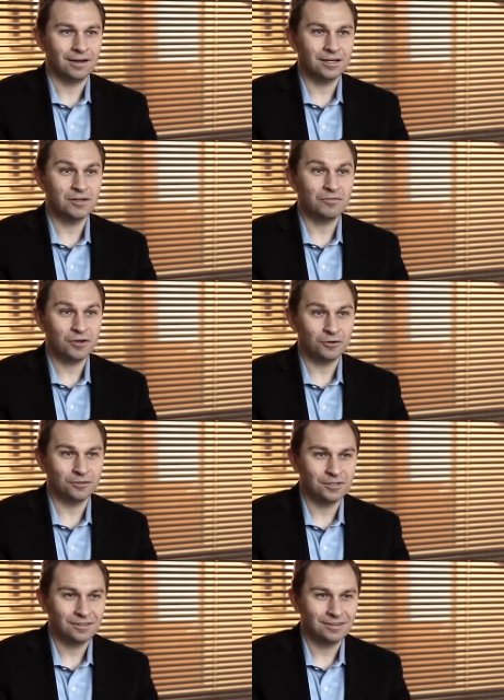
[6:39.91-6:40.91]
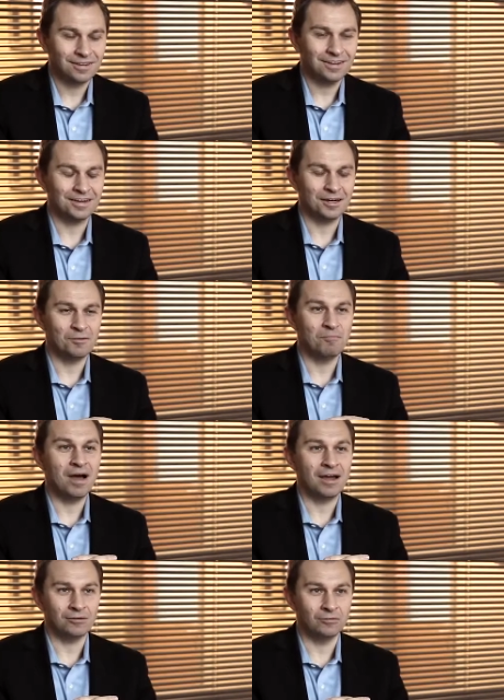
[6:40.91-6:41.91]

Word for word: a difficult uh, battle.